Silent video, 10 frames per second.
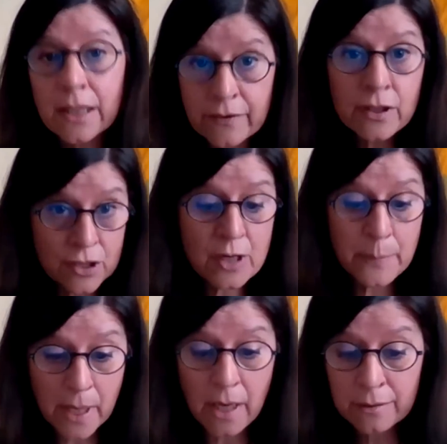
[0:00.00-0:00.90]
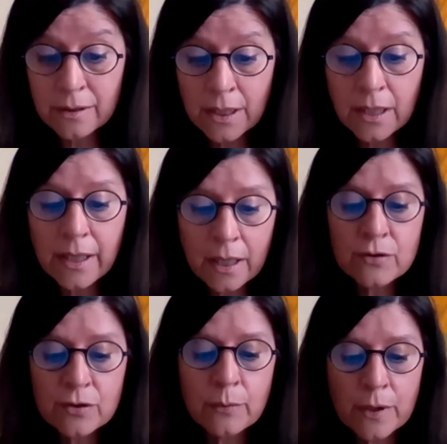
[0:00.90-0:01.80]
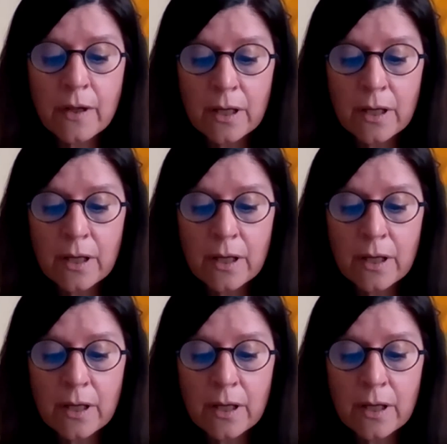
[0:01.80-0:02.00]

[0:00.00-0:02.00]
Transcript: even in Japan, in a country with